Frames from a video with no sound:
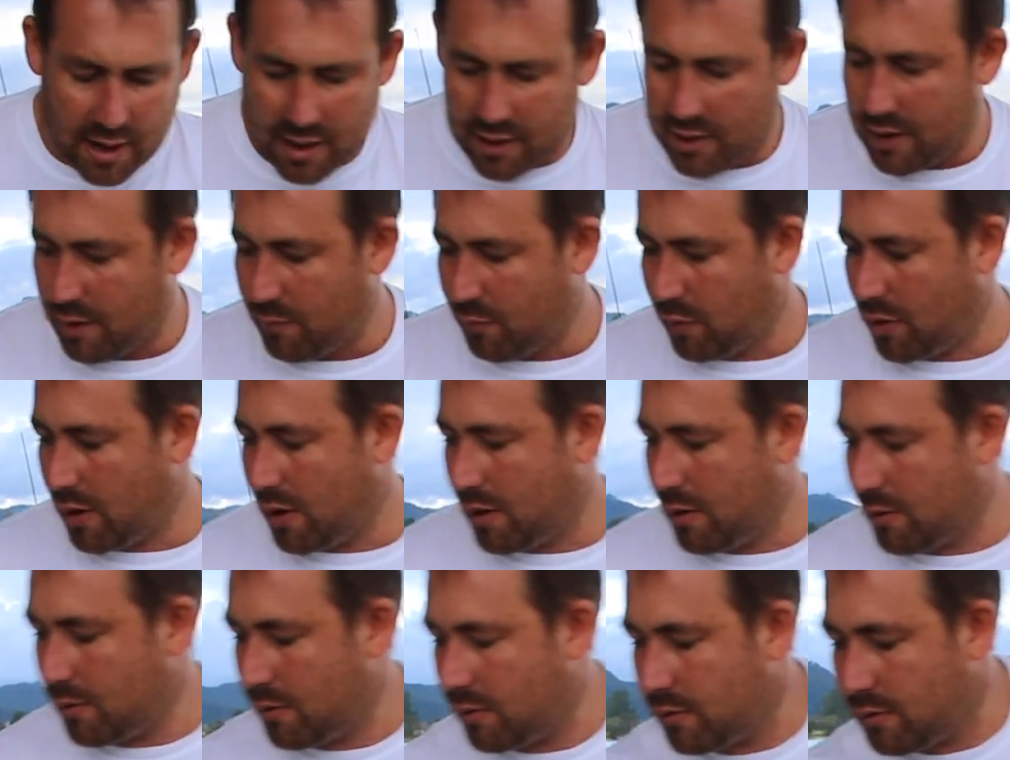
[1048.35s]
And then we're
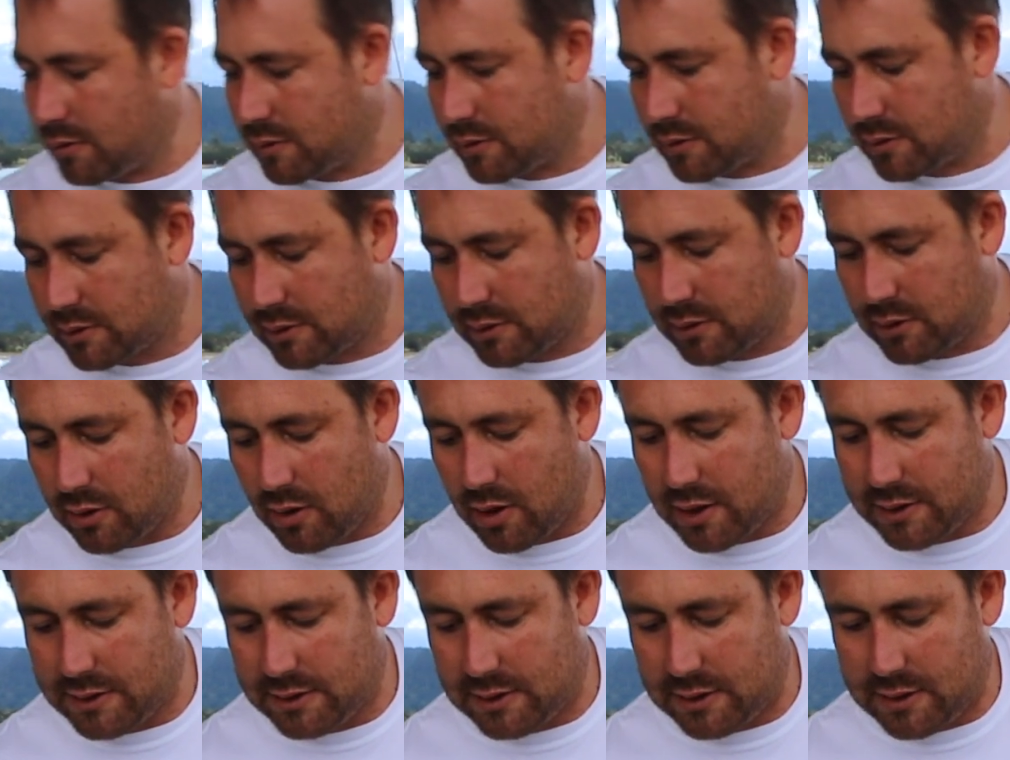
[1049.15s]
going to
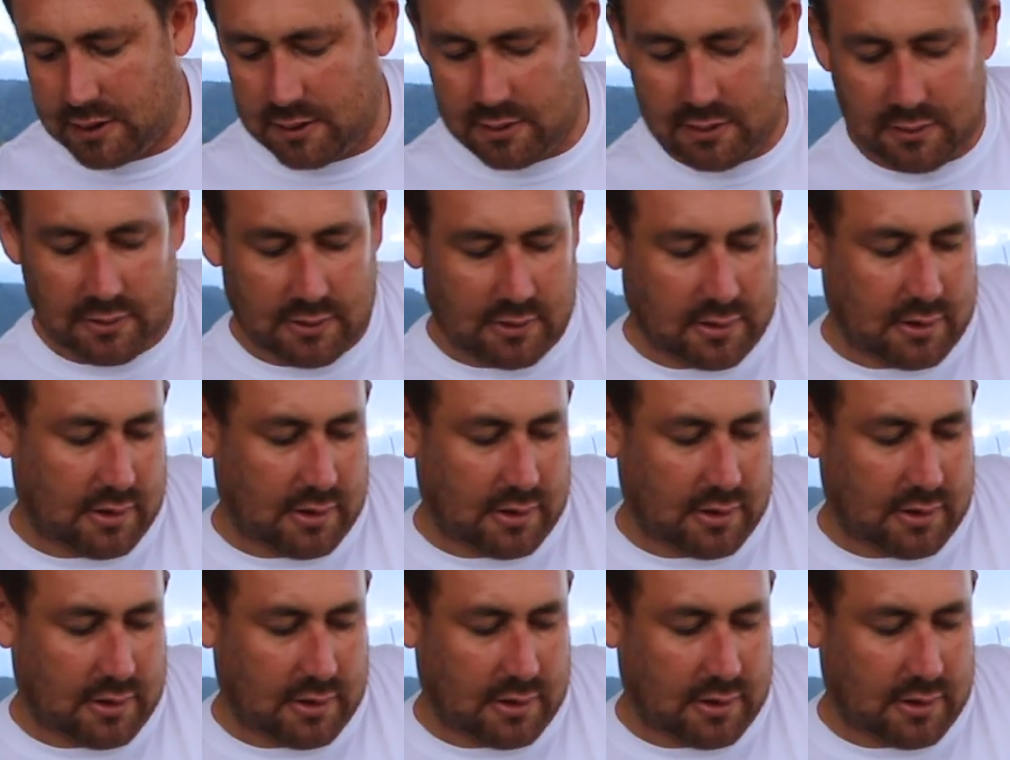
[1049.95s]
slice in